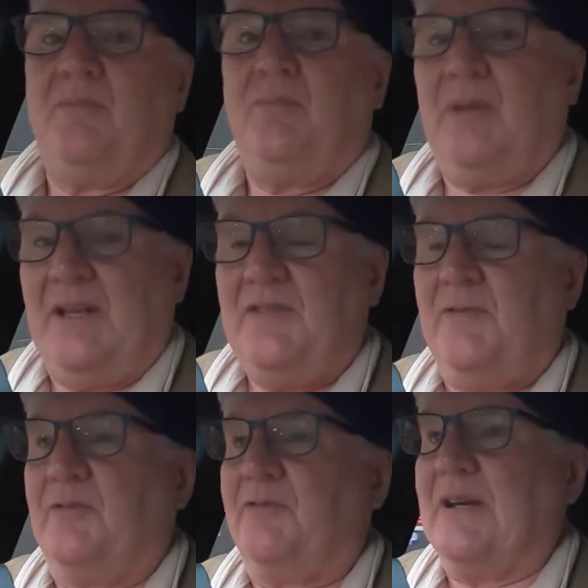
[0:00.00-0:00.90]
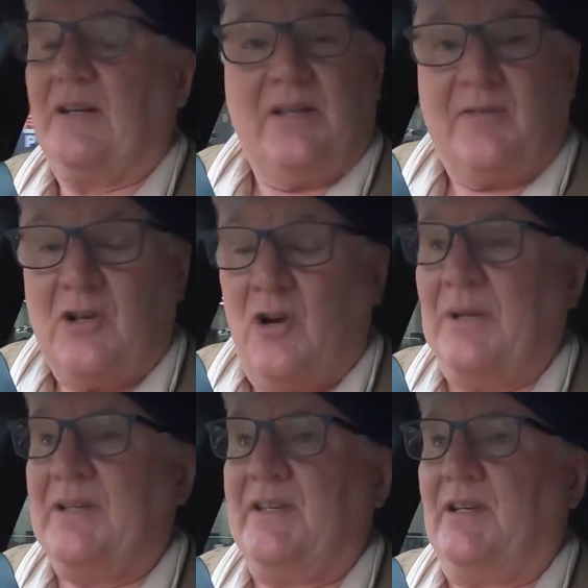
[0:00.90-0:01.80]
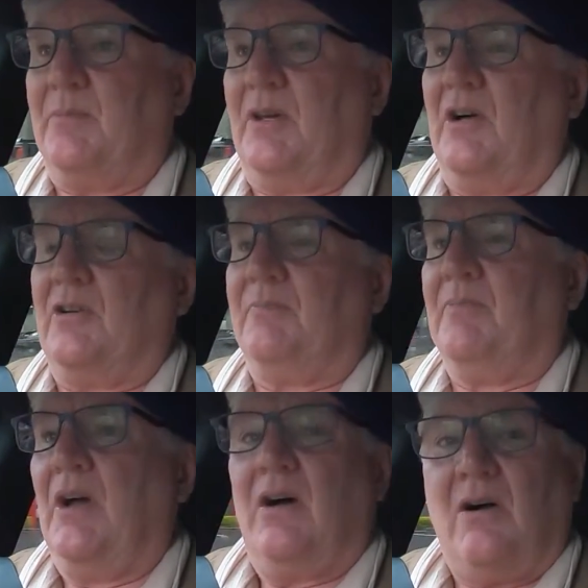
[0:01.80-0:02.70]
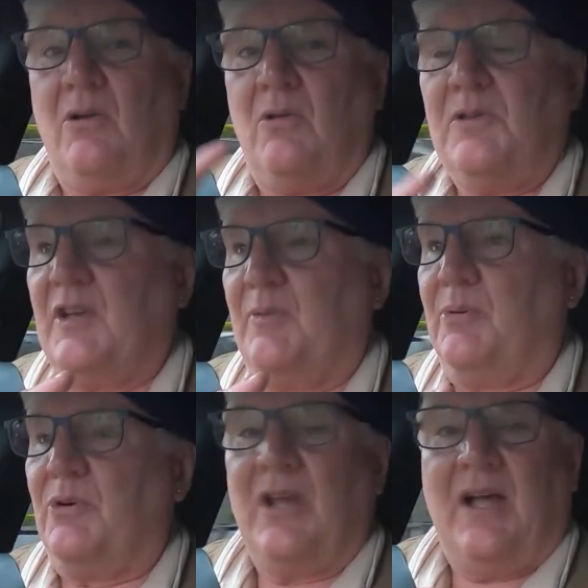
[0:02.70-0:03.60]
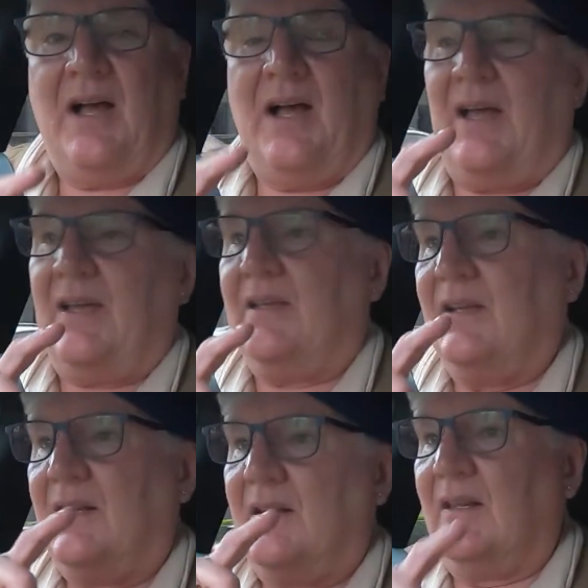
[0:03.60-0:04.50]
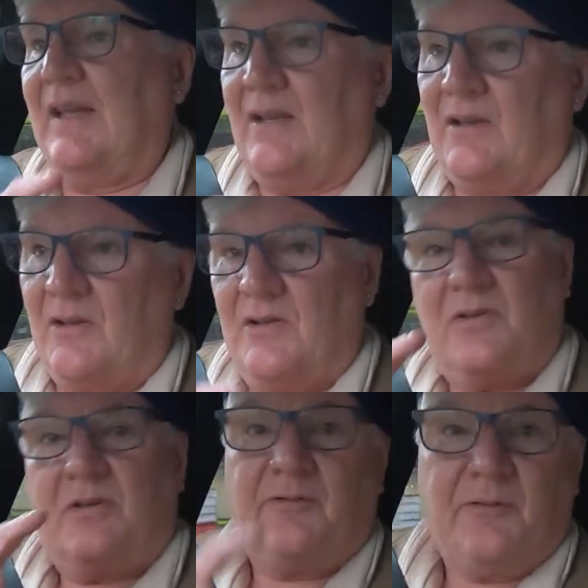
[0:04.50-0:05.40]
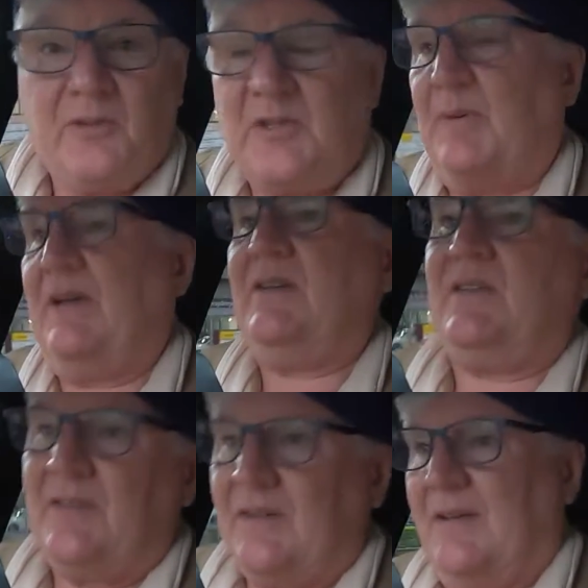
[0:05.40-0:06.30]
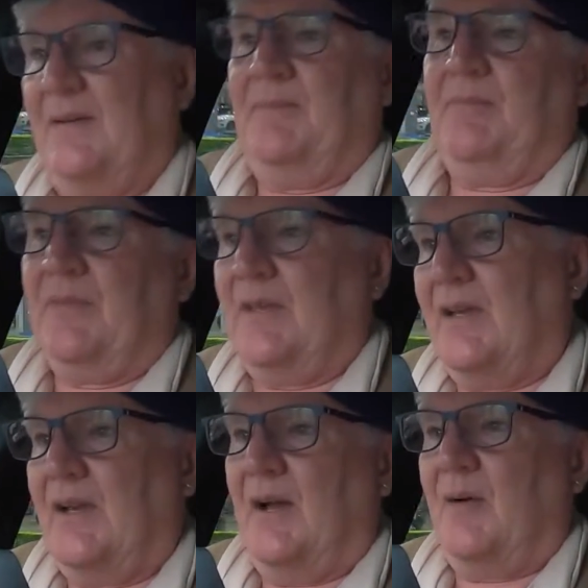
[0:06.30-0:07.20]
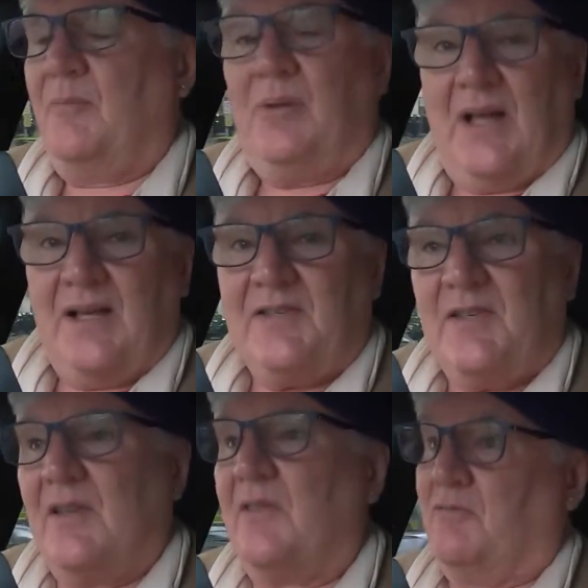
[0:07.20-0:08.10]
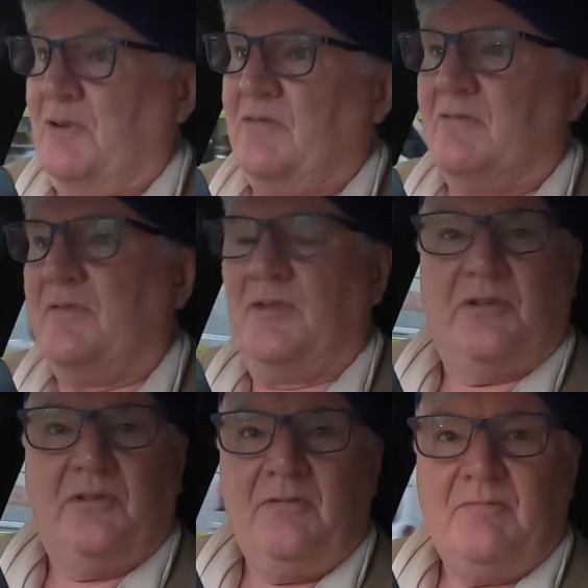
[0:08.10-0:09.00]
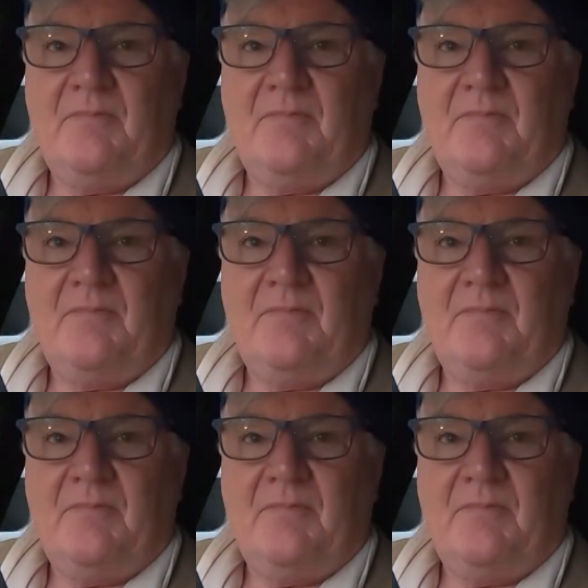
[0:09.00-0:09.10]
please feel free to leave a comment down below. I'll also put a link to the full specs plus the written review